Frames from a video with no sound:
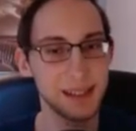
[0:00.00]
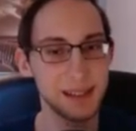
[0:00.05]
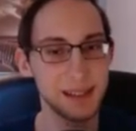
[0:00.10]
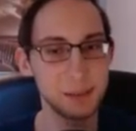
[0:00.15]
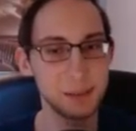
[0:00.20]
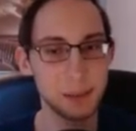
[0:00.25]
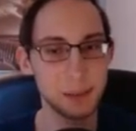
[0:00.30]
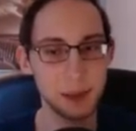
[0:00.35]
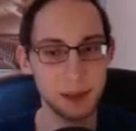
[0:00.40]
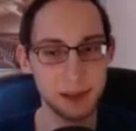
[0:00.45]

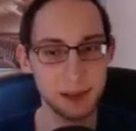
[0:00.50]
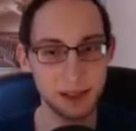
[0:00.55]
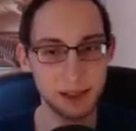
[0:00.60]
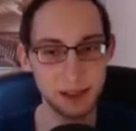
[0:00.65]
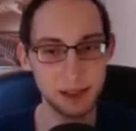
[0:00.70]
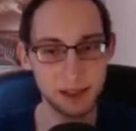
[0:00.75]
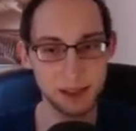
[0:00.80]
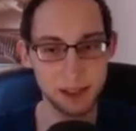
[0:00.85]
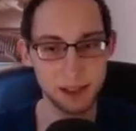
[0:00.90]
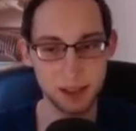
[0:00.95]
Herbology
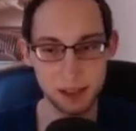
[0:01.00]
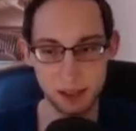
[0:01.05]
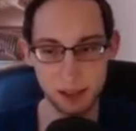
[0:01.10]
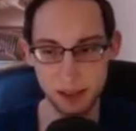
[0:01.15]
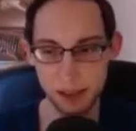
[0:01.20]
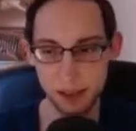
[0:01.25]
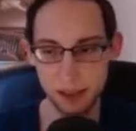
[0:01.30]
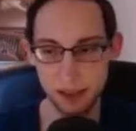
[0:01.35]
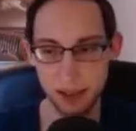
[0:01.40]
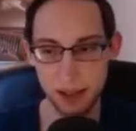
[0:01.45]
is just
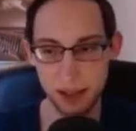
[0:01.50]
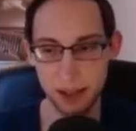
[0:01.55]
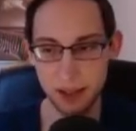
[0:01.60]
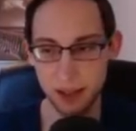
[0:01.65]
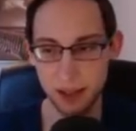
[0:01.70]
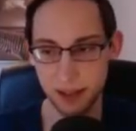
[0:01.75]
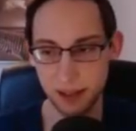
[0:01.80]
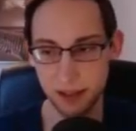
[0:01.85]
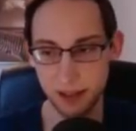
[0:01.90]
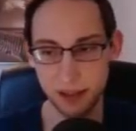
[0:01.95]
insane,
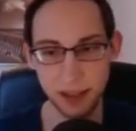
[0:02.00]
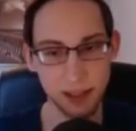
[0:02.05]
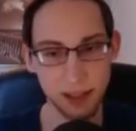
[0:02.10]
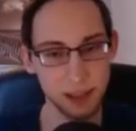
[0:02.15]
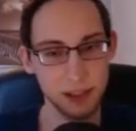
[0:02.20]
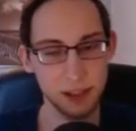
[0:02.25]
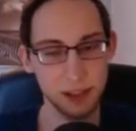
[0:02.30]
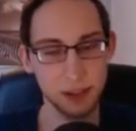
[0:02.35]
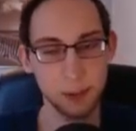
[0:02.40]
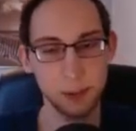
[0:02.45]
insanely
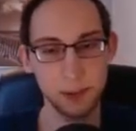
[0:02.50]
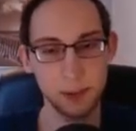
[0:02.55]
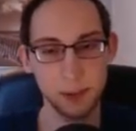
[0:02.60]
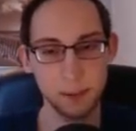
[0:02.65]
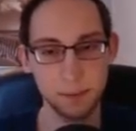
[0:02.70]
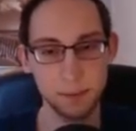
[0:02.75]
terrible.